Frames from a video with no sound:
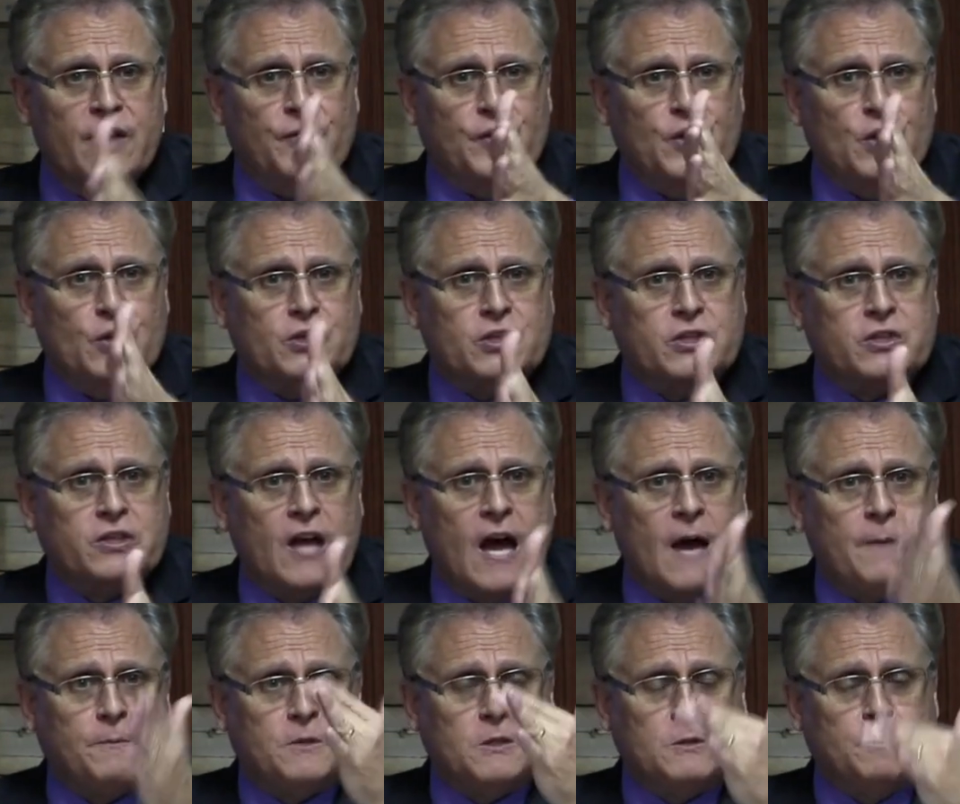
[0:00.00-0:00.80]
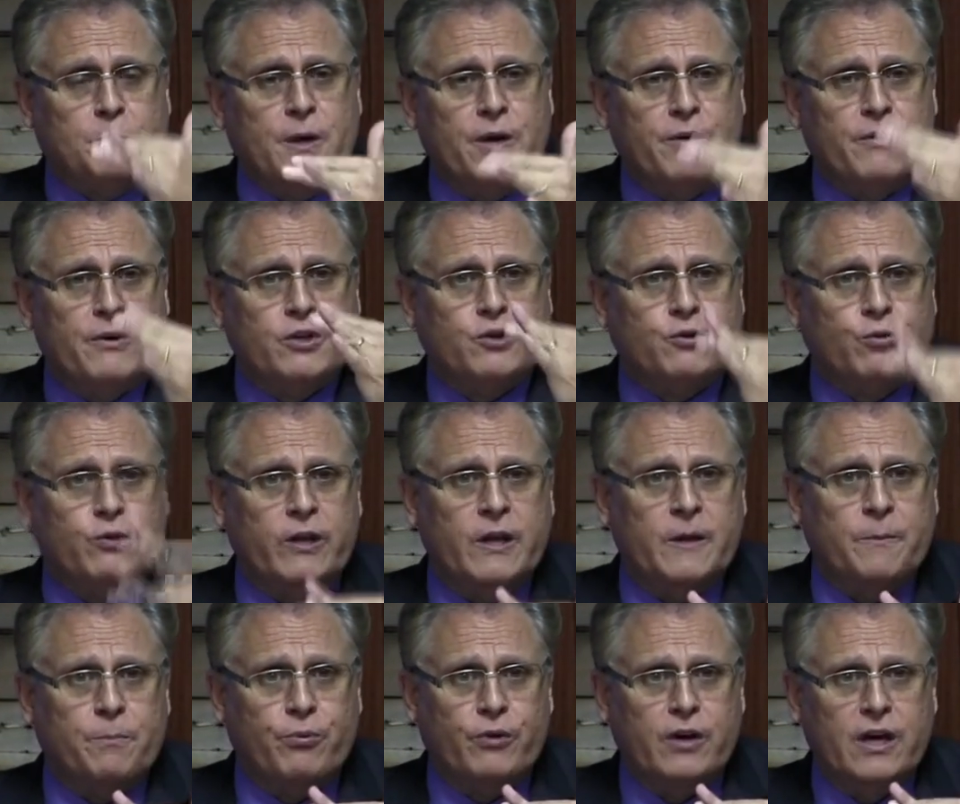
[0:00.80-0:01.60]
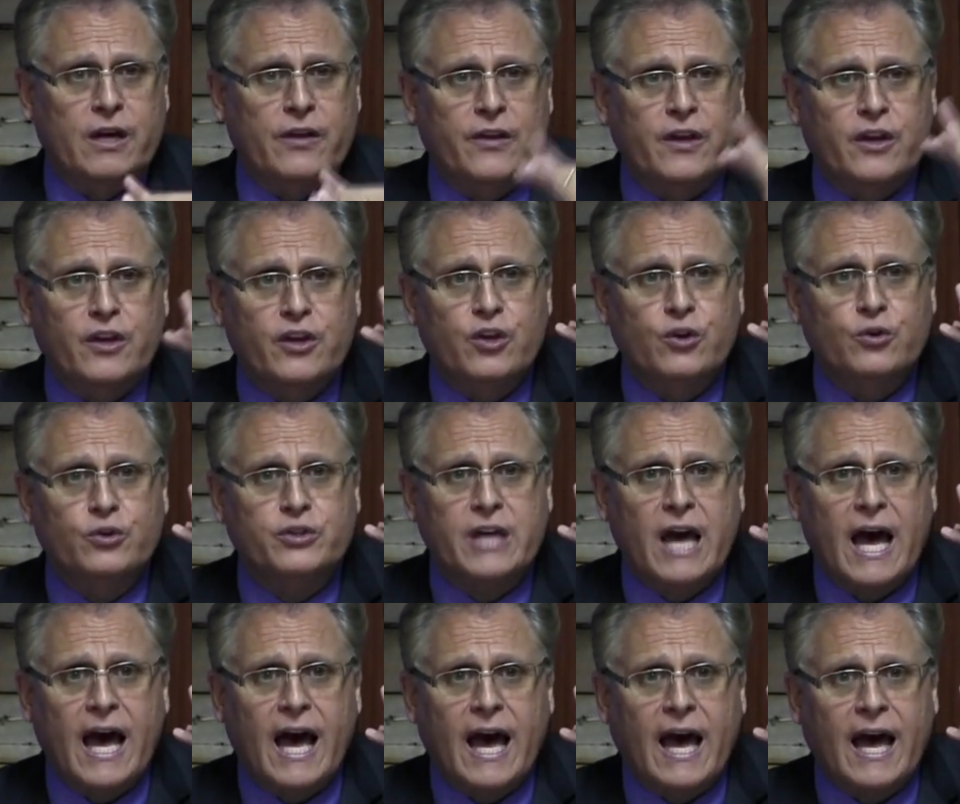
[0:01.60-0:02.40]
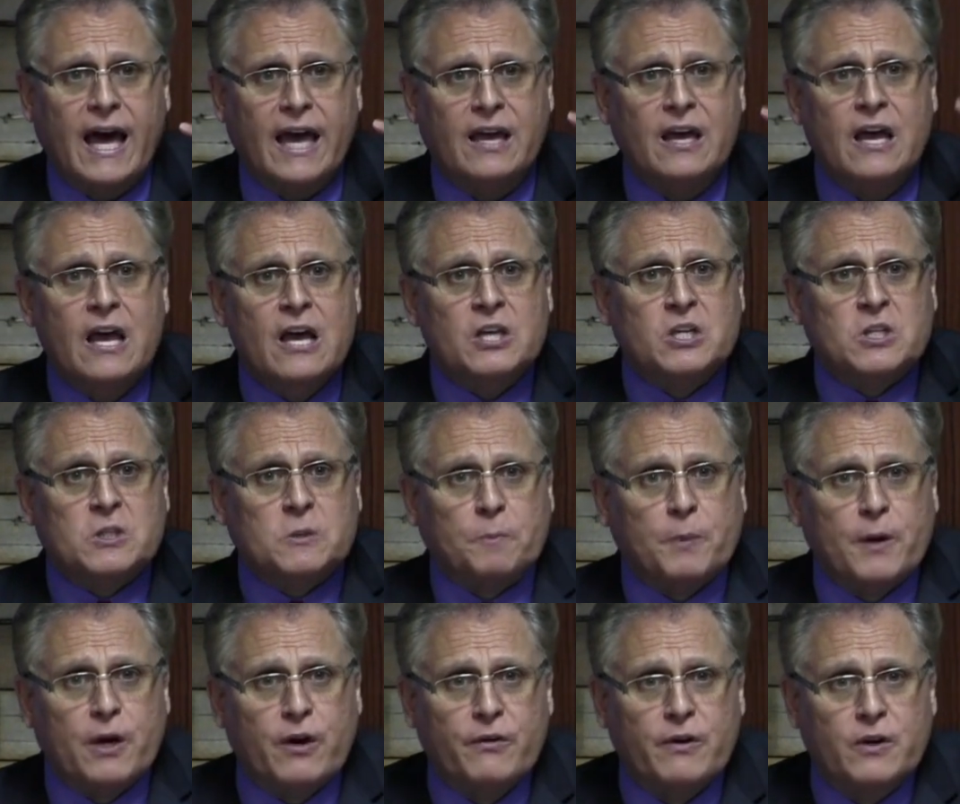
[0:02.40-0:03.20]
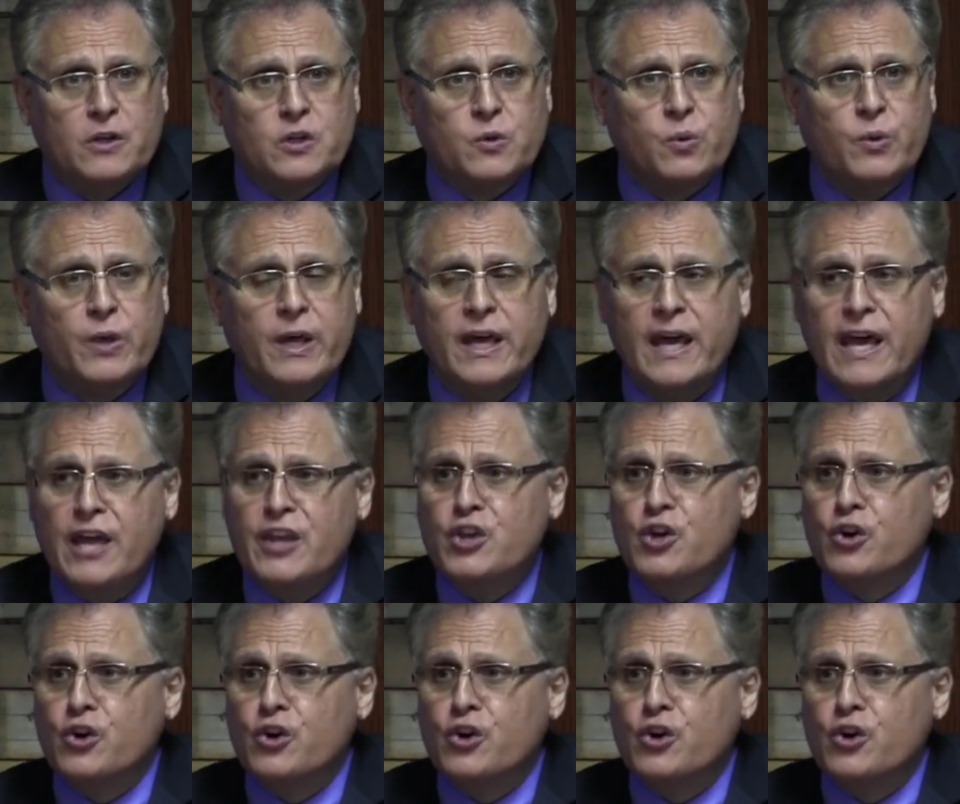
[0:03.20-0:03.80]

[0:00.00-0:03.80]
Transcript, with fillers: If you stop spiritually breathing, you die spiritually,